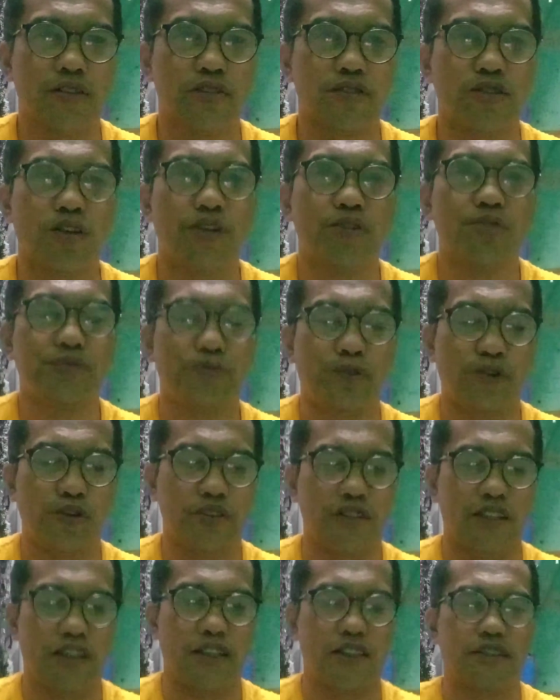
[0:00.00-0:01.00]
don't
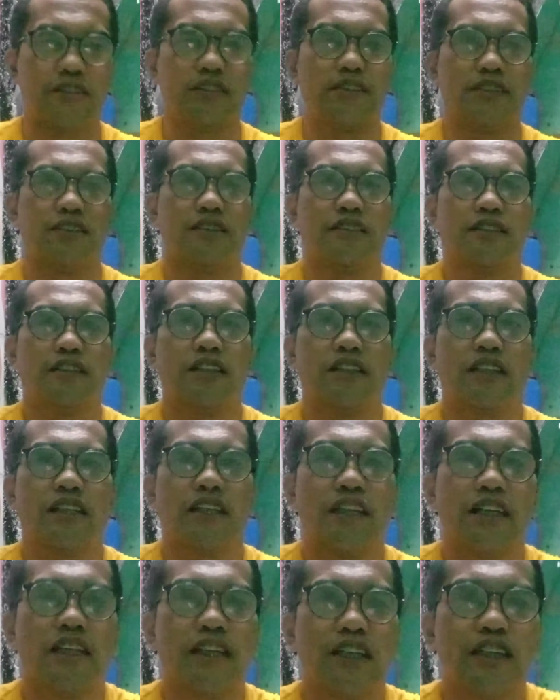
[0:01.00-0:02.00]
forget
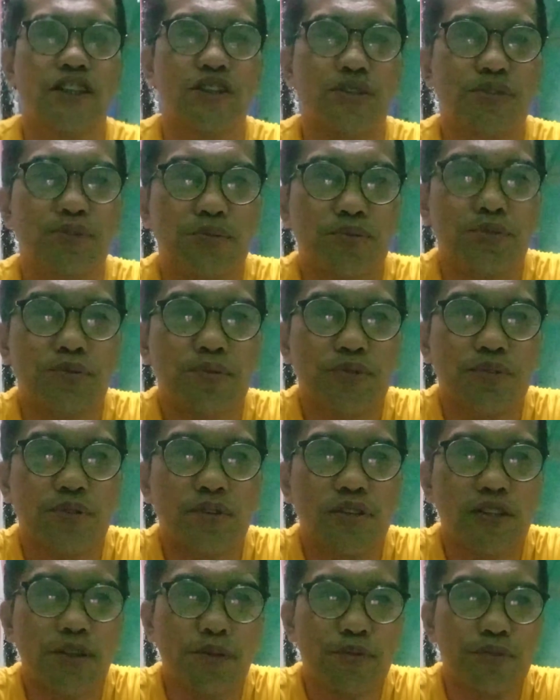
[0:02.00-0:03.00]
to
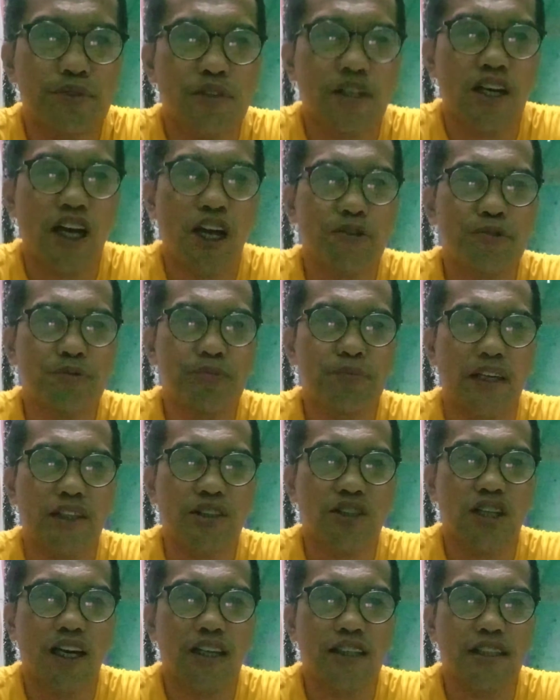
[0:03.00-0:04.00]
subscribe my
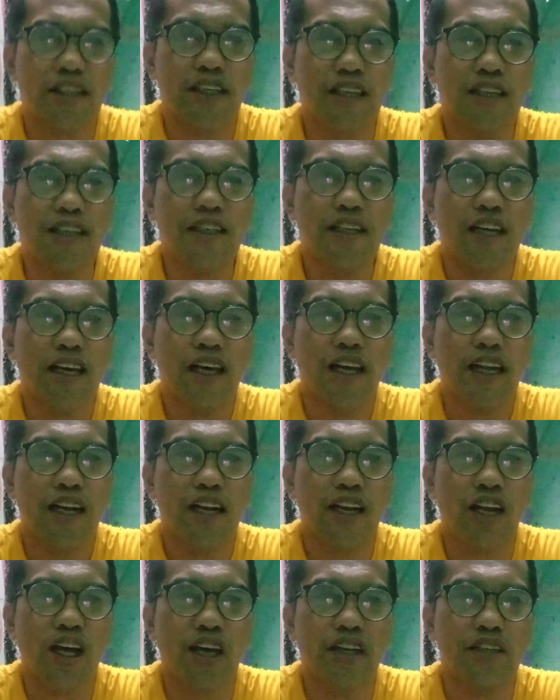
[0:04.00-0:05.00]
channel.
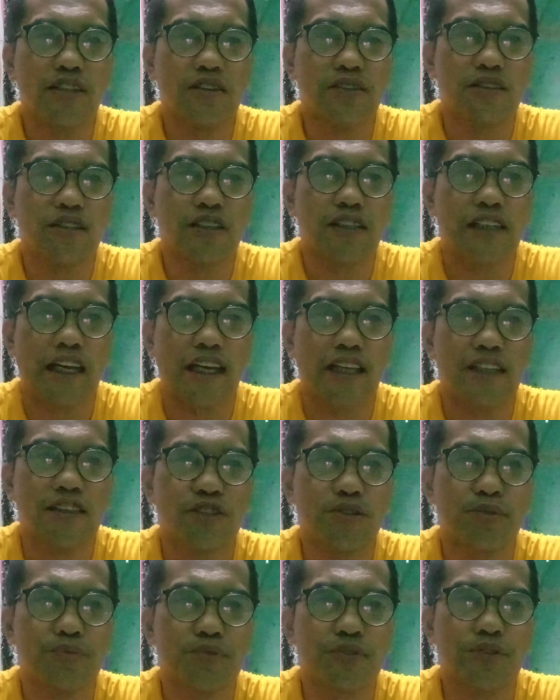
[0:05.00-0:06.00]
Like, share, and
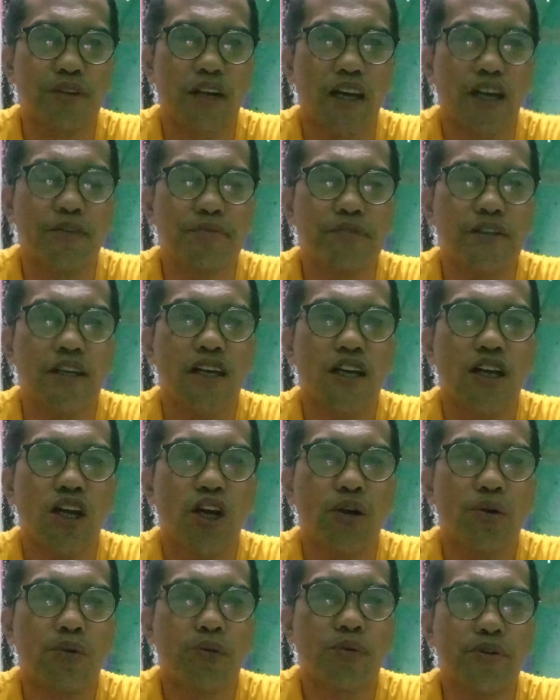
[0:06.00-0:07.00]
subscribe.
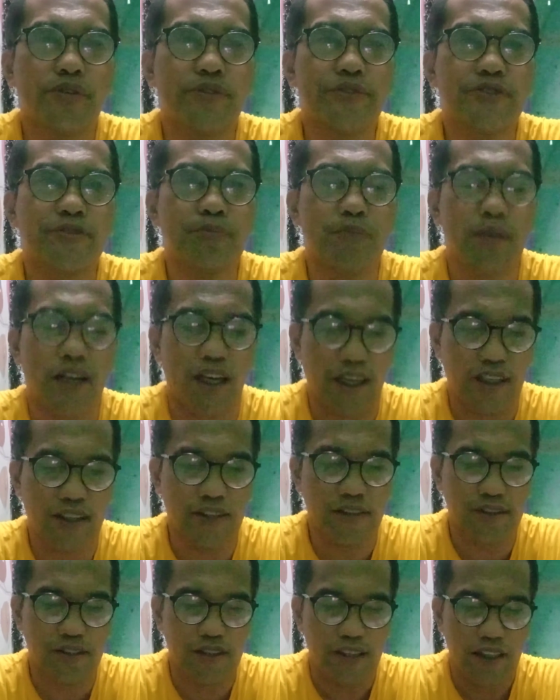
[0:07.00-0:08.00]
Course
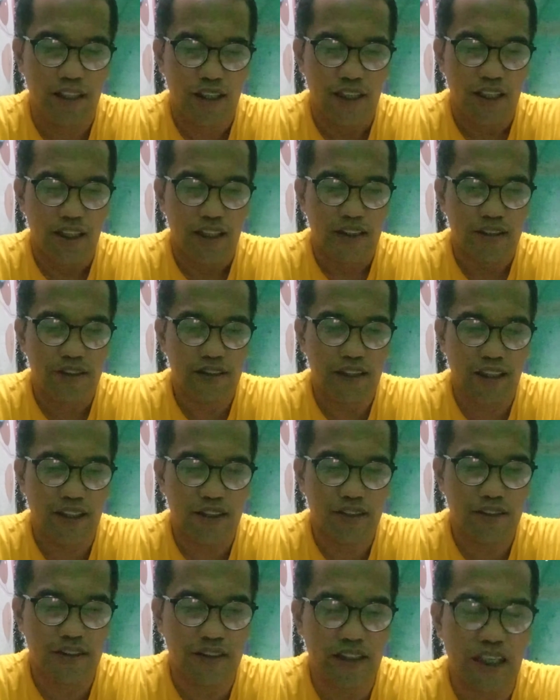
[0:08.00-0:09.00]
blog,
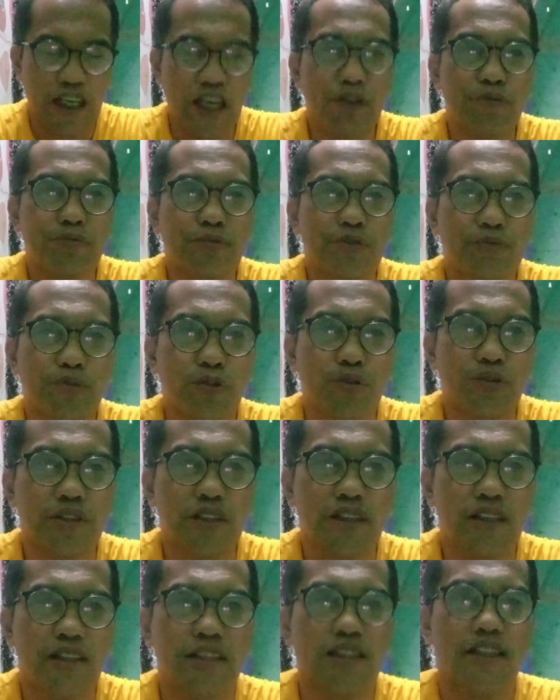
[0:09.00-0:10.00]
then every
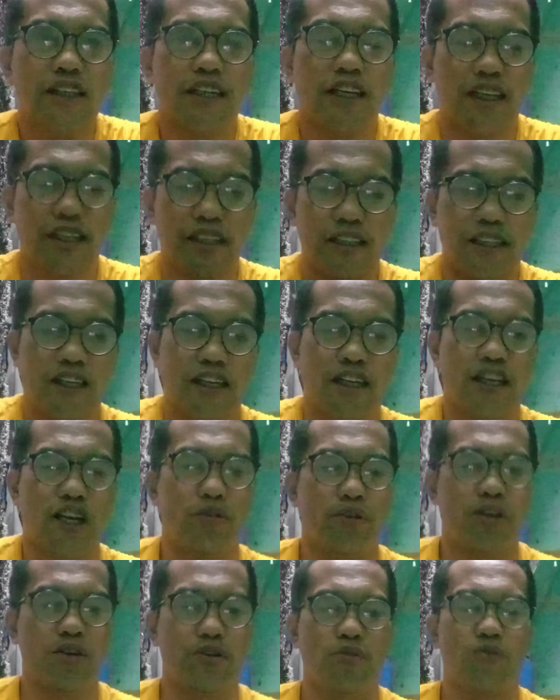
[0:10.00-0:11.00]
morning ay
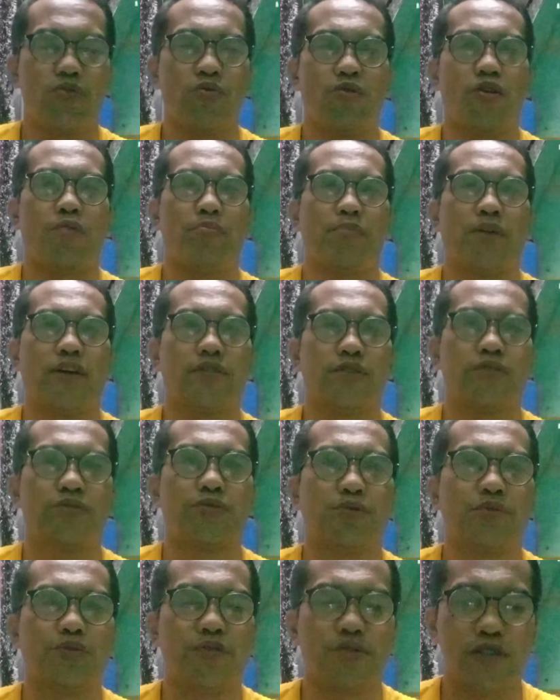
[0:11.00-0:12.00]
gagawin ko ang
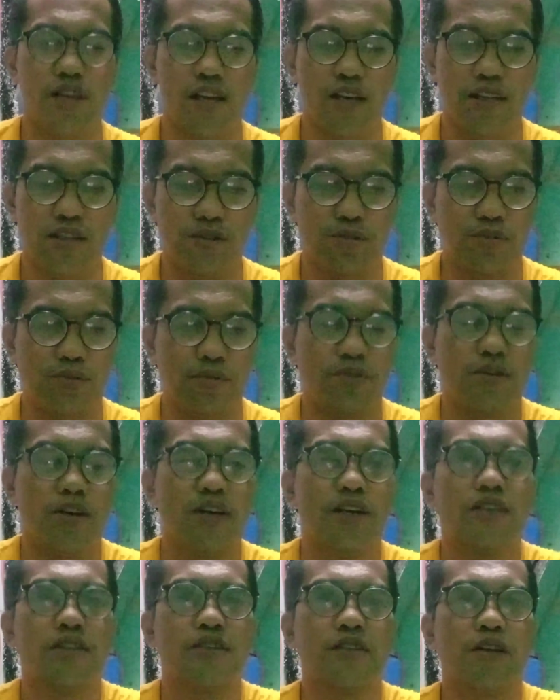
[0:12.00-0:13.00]
pagtuturo sa inyo
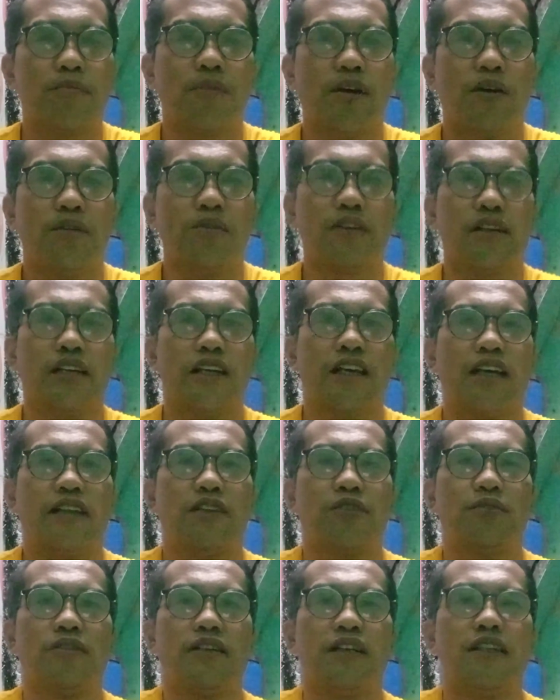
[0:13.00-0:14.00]
sa maong
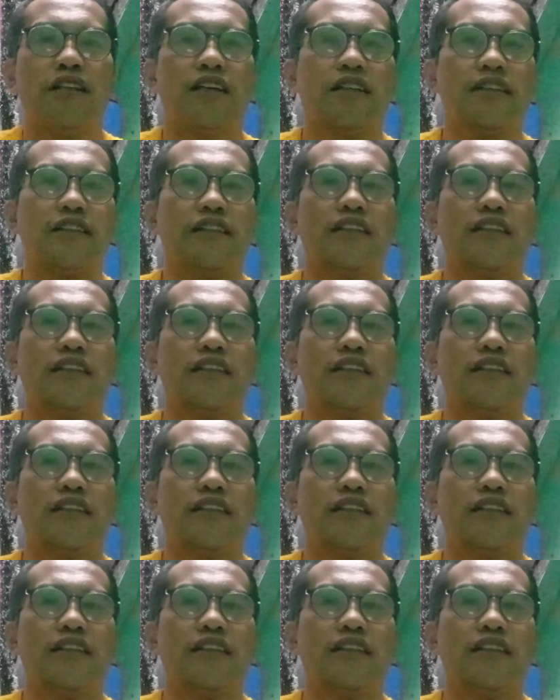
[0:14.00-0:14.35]
gatulan lang